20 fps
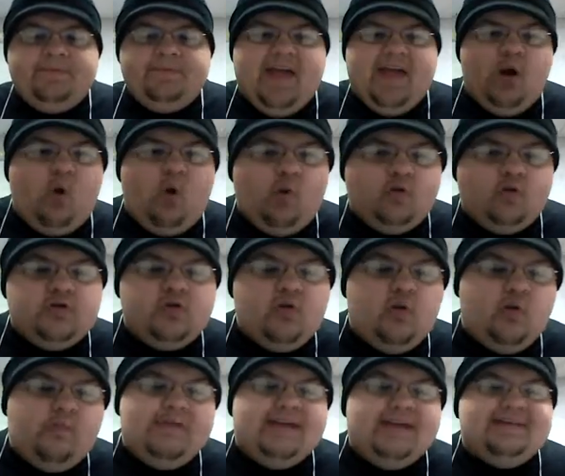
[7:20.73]
that old
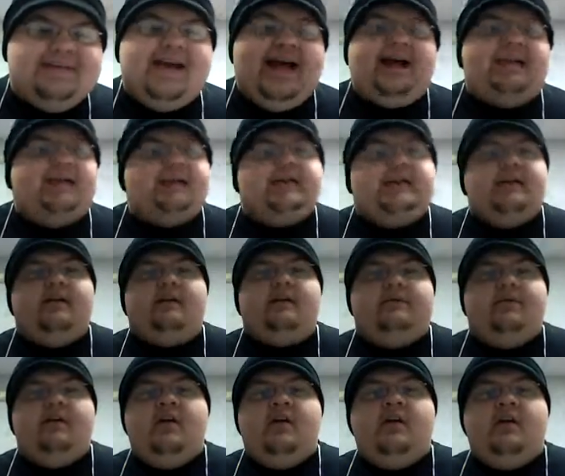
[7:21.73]
school mentality
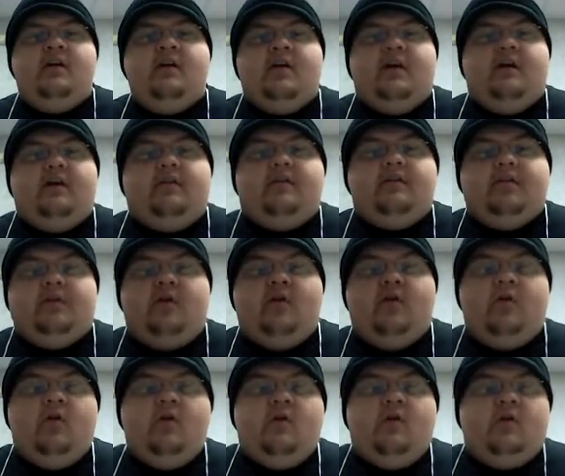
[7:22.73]
of you
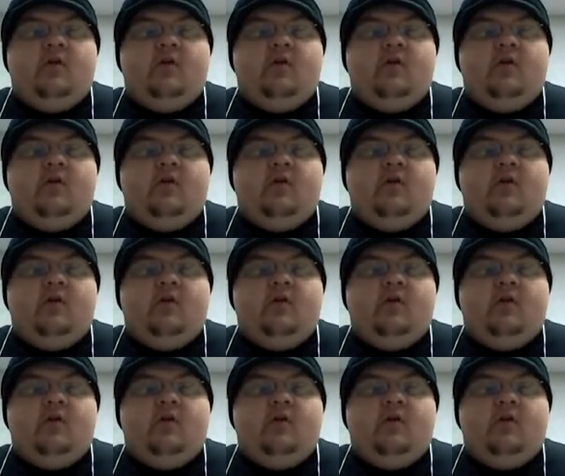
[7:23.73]
know,